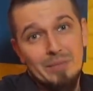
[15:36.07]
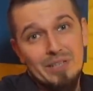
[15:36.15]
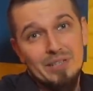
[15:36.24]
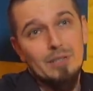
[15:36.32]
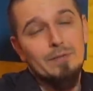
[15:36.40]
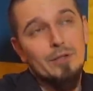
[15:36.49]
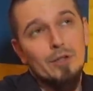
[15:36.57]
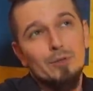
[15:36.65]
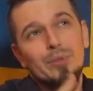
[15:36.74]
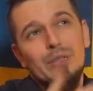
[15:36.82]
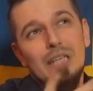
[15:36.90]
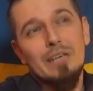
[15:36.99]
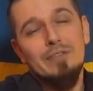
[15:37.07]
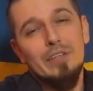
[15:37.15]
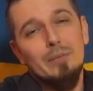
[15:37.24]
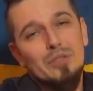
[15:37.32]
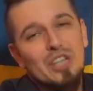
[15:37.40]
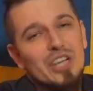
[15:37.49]
because if you don't believe
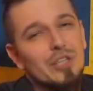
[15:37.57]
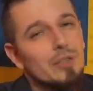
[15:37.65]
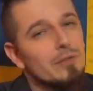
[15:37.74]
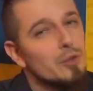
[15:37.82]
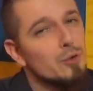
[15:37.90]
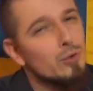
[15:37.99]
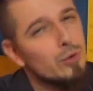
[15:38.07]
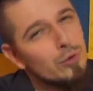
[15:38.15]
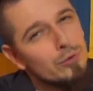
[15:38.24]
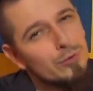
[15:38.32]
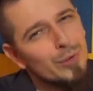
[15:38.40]
in objective truth,